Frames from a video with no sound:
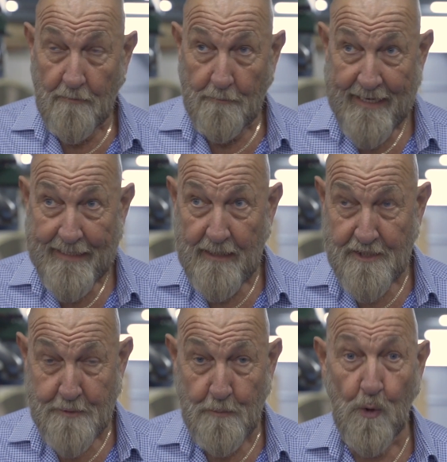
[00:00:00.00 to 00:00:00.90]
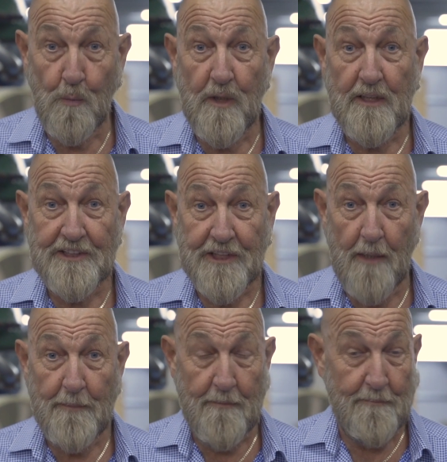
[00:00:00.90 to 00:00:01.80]
Being a small
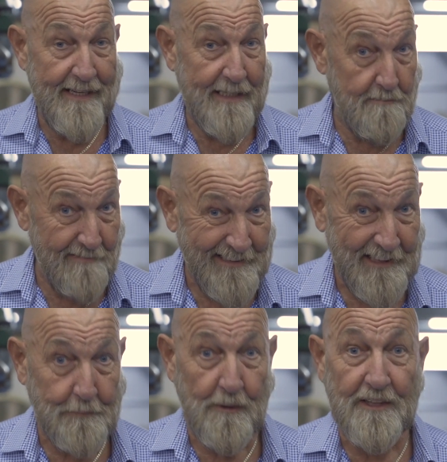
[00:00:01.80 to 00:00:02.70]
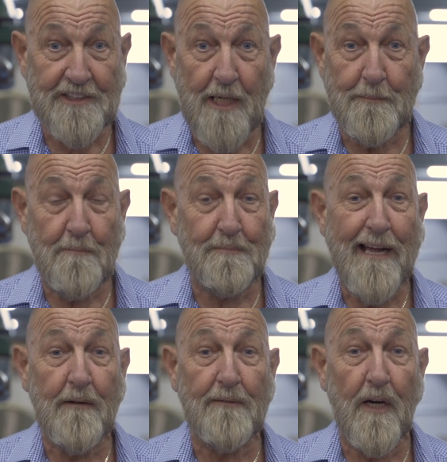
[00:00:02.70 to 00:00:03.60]
workshop and being a British workshop and
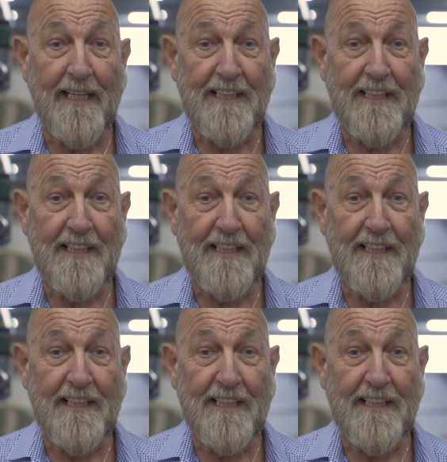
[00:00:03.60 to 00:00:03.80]
proud of our